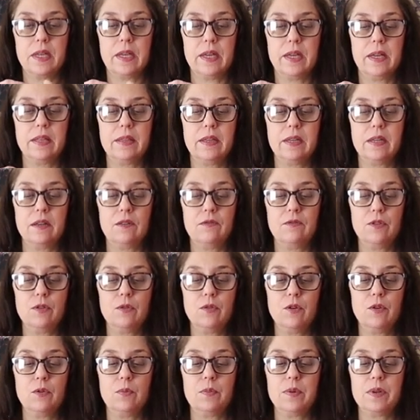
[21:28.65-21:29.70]
And then if you
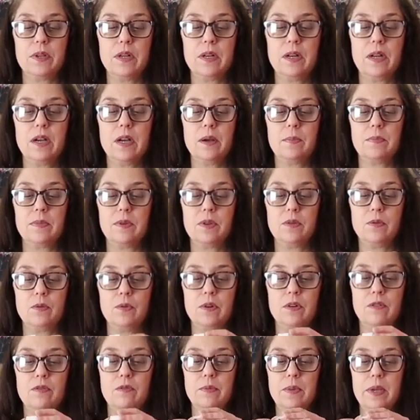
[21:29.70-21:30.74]
open it up, you
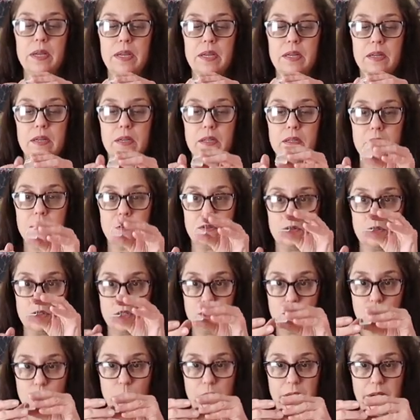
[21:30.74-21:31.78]
would have made a little
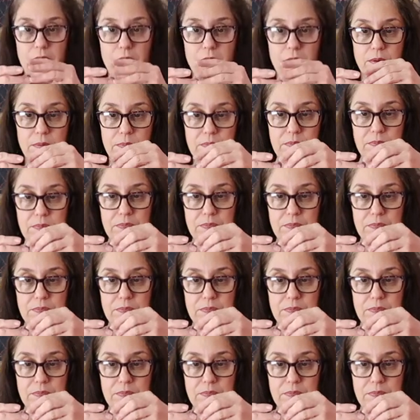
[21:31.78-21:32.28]
square.